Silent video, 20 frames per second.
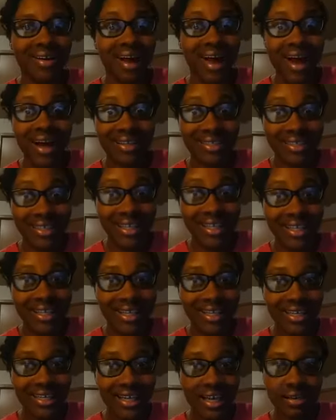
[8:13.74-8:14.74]
I did
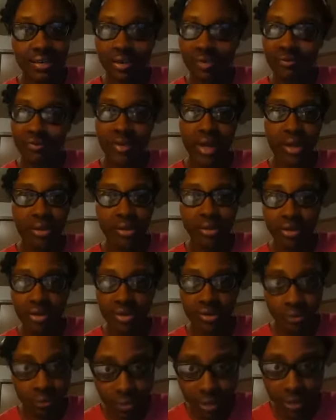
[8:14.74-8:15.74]
it. And the failure
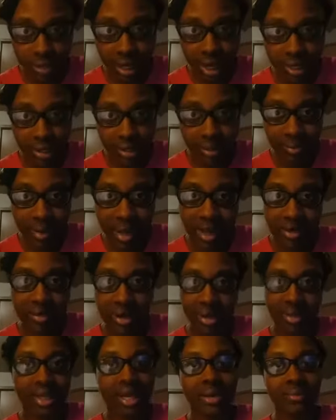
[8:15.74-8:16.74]
is really not going to matter
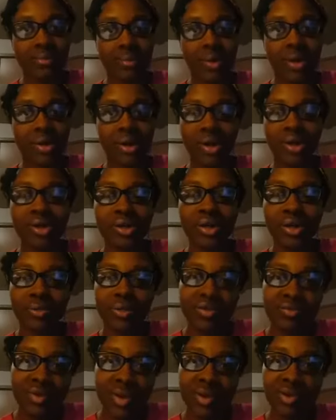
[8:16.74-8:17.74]
at that point. All you're going to be
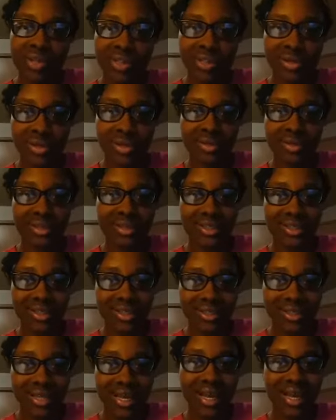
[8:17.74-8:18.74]
focused on is the
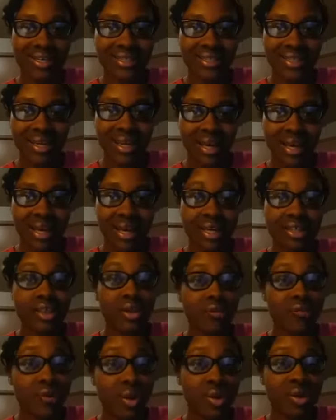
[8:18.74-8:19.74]
success. So
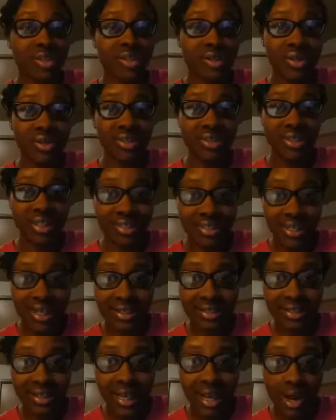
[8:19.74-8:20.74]
focus on the
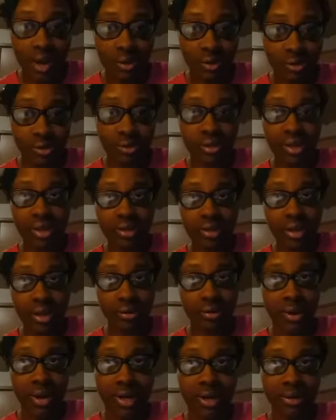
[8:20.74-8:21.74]
success now when you get there, right?